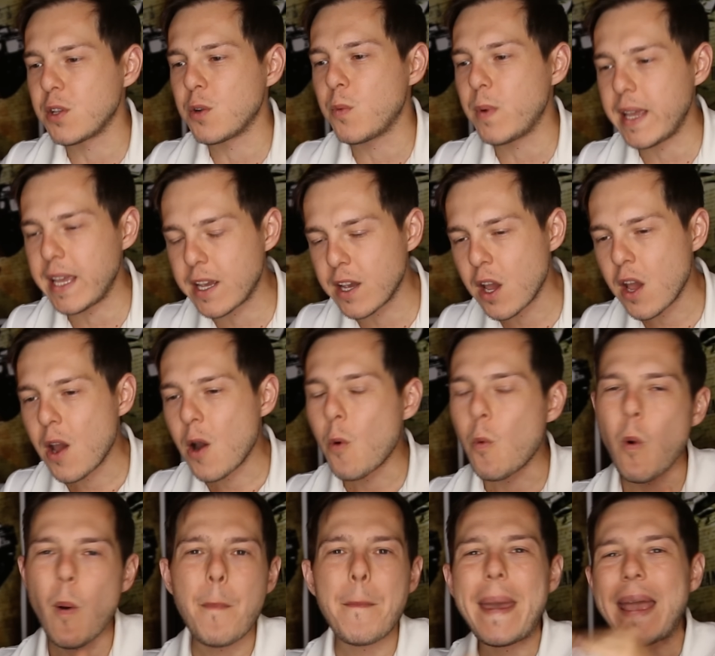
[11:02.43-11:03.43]
in the week
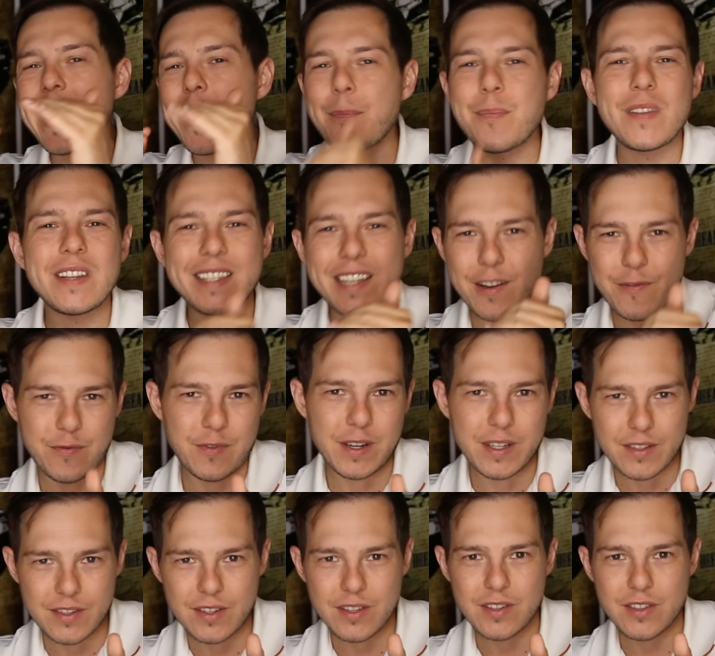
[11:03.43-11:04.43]
will make up the
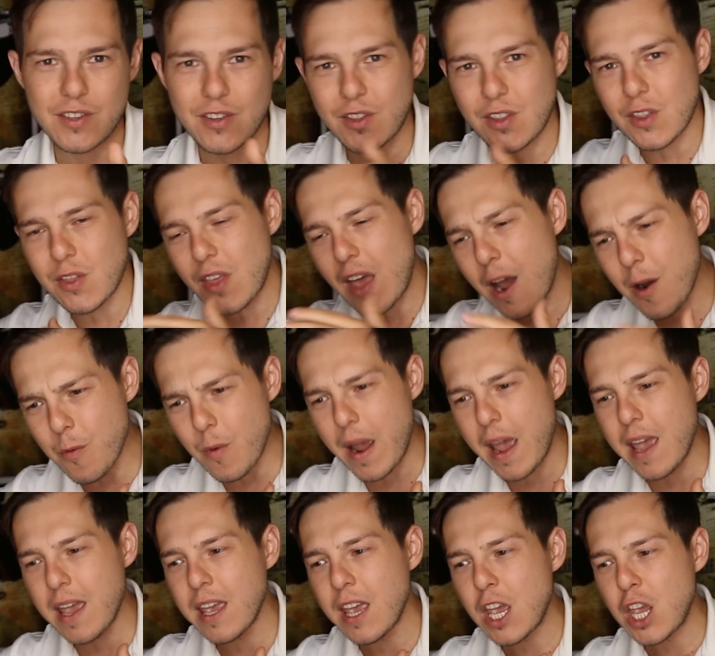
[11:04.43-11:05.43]
difference. So that that
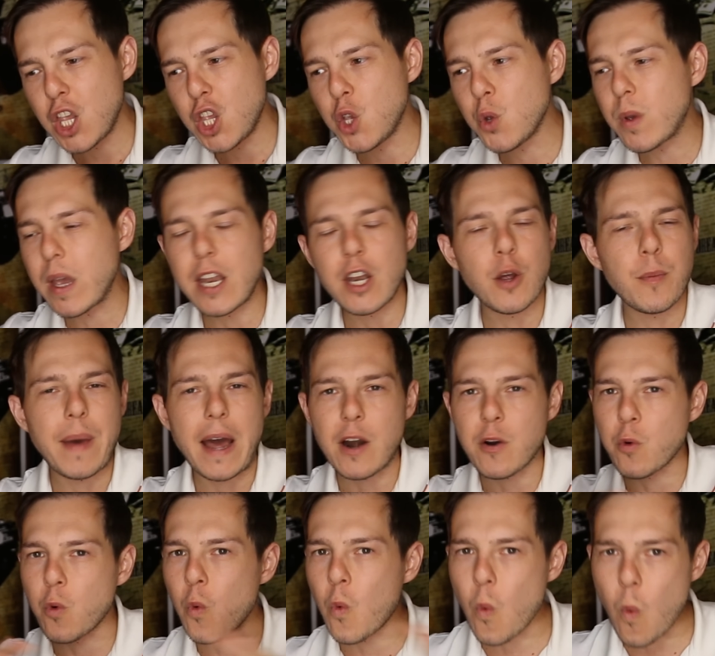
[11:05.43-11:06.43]
way you get no
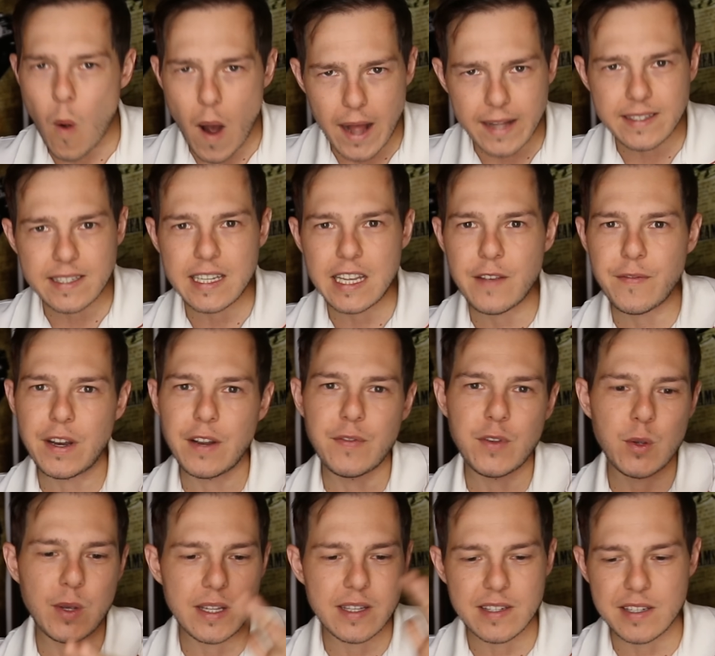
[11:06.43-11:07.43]
matter what, even
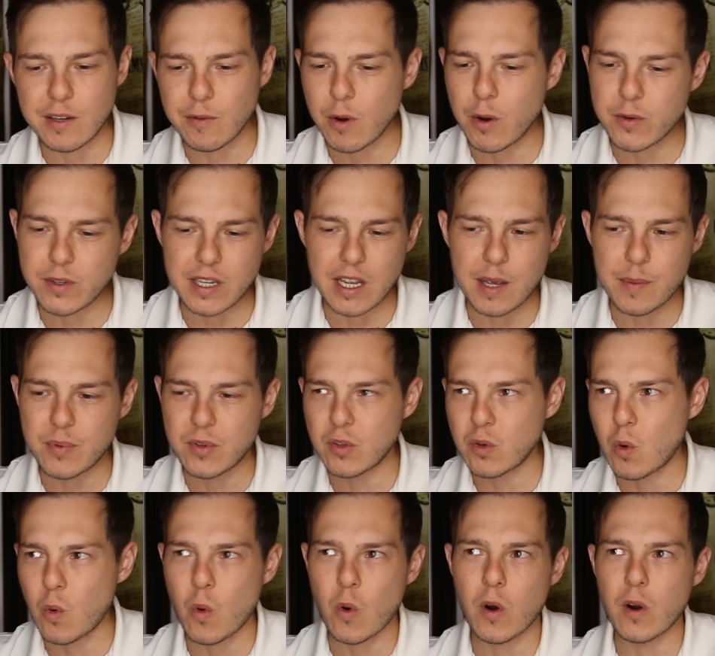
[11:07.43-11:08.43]
if you get zero
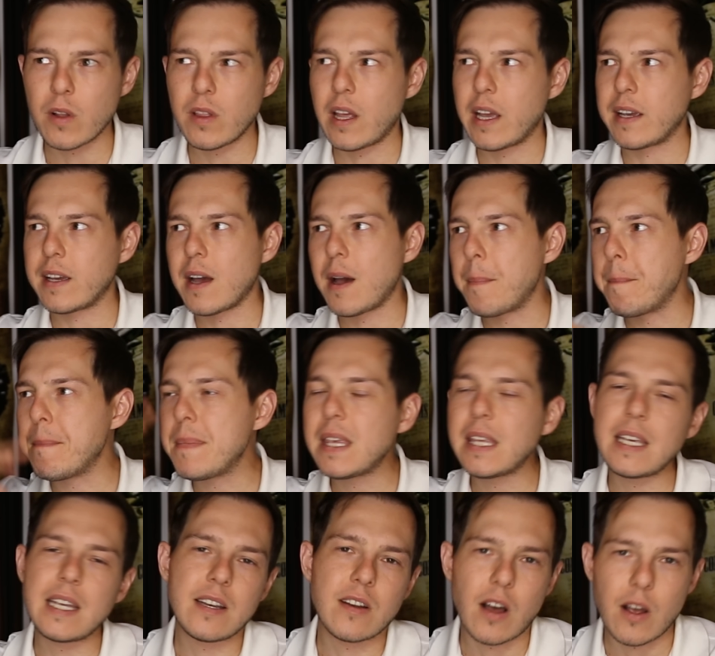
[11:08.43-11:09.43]
tips or like a
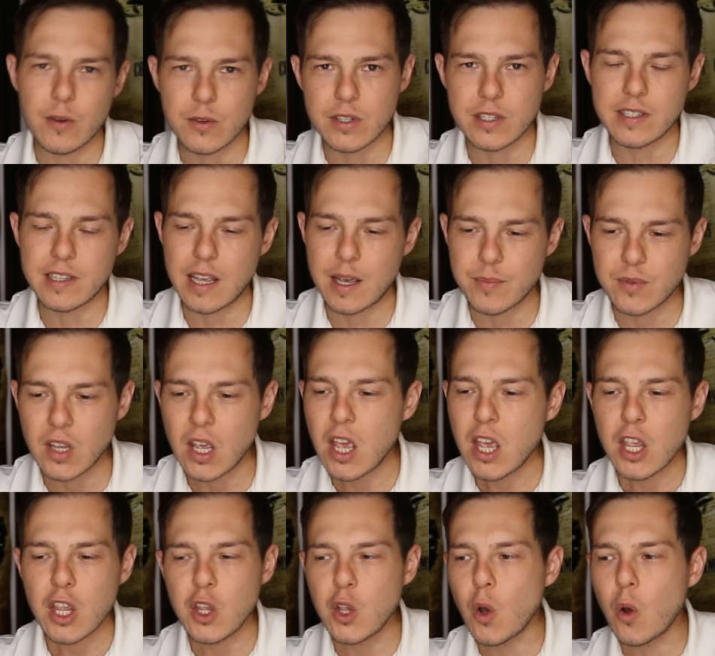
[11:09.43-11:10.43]
million dollars in tips,
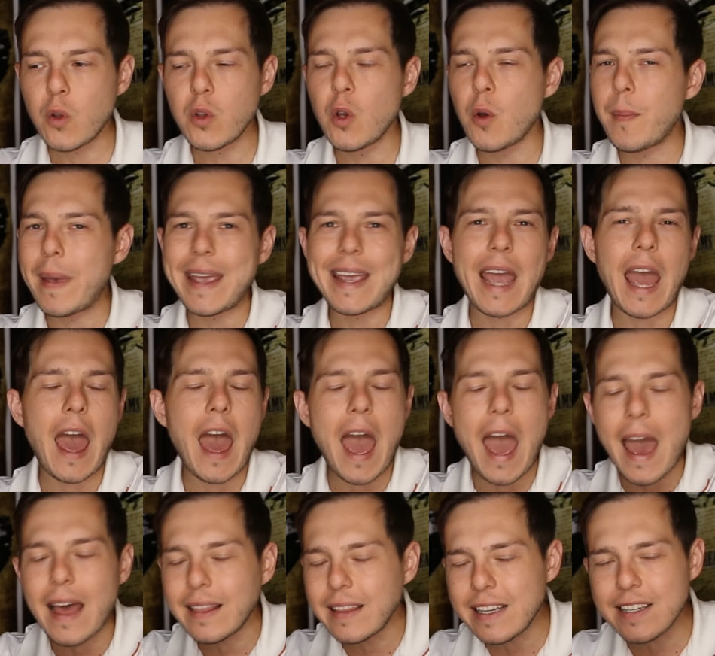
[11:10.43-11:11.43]
you'll, you'll make
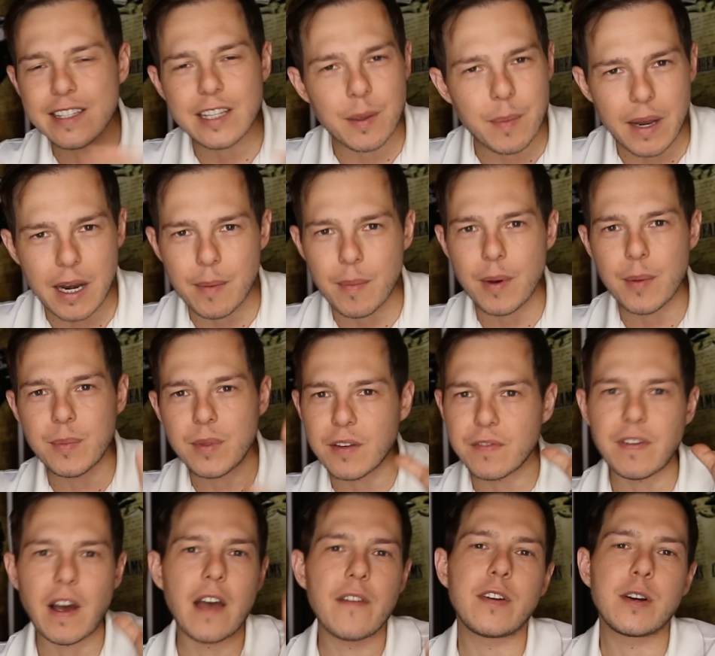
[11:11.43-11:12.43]
at least the minimum,
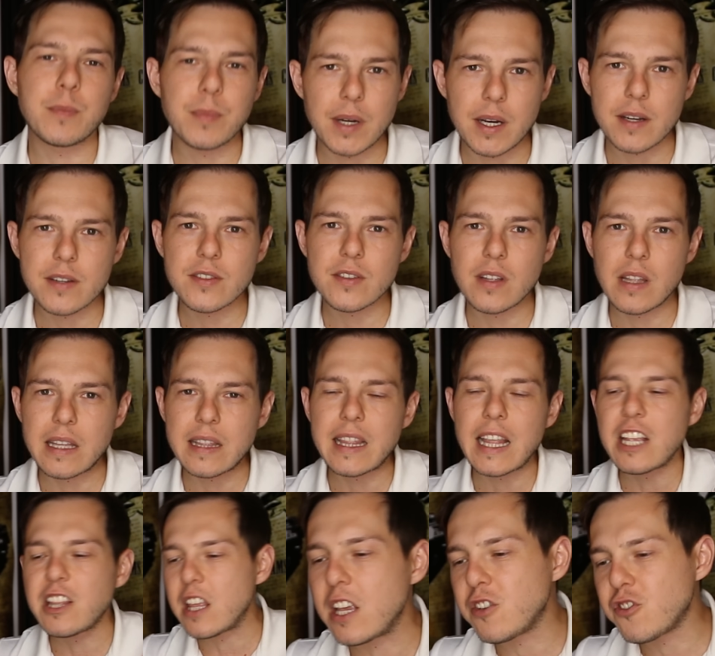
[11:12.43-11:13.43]
the 500 bucks.
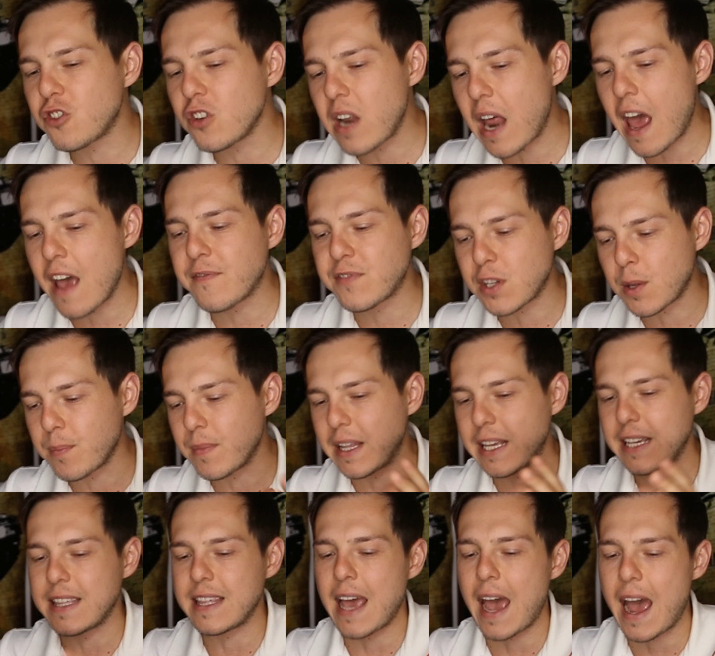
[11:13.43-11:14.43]
Like they, they should have something
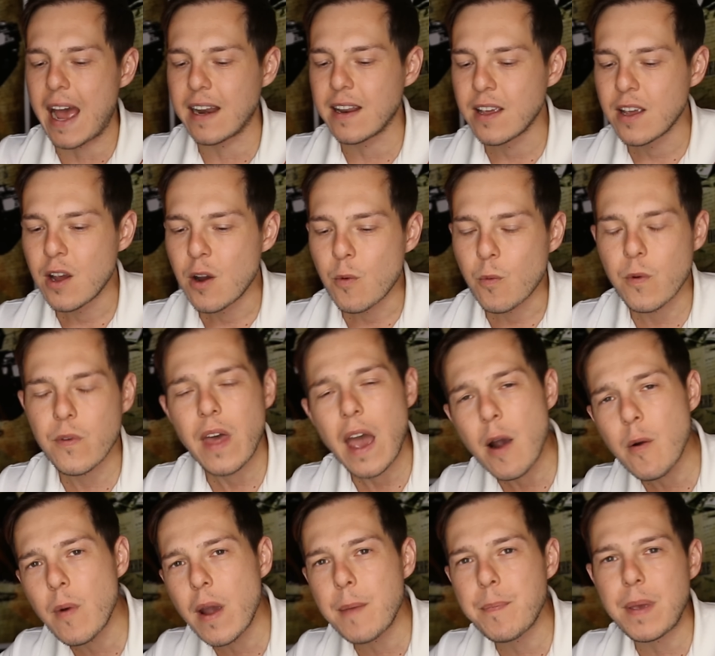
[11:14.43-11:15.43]
like that where
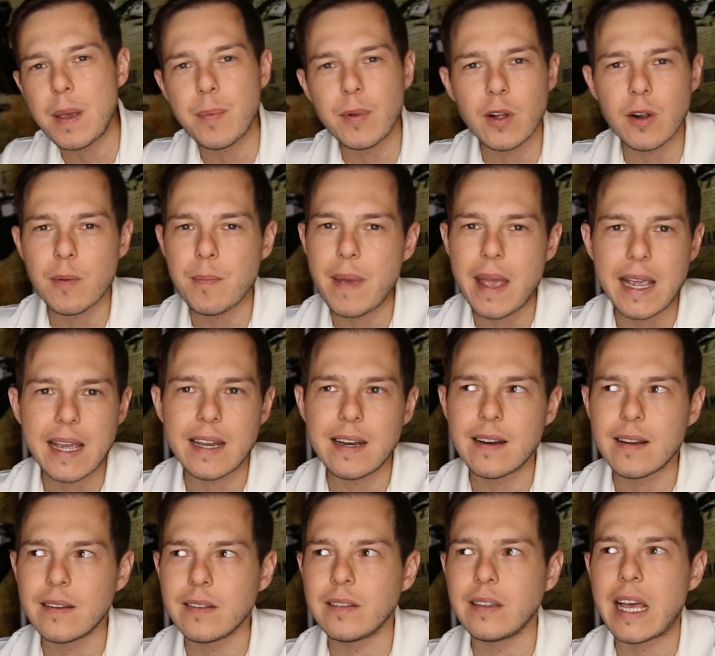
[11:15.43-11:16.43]
that way people aren't
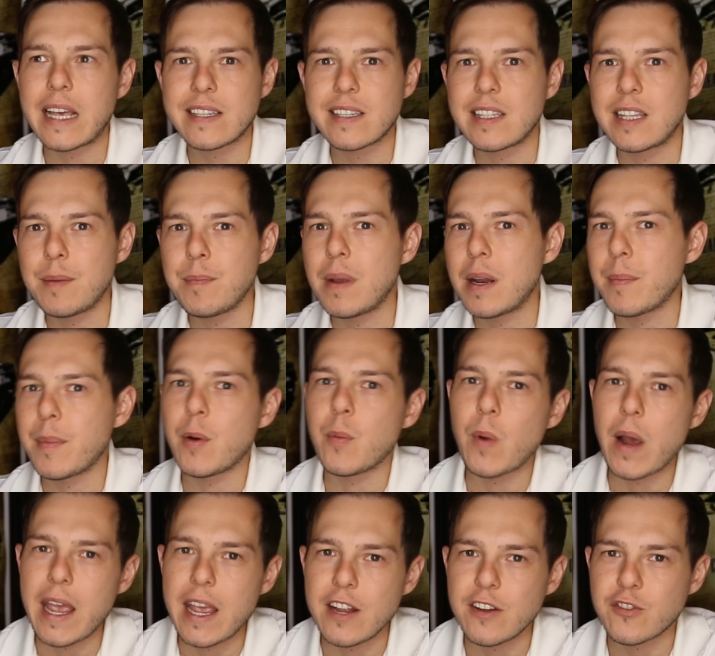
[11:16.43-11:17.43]
making less than
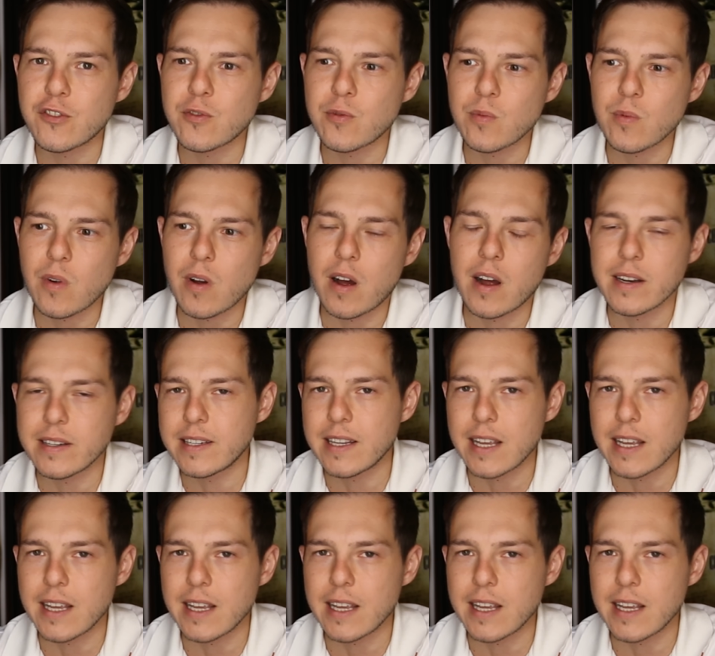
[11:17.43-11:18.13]
minimum wage on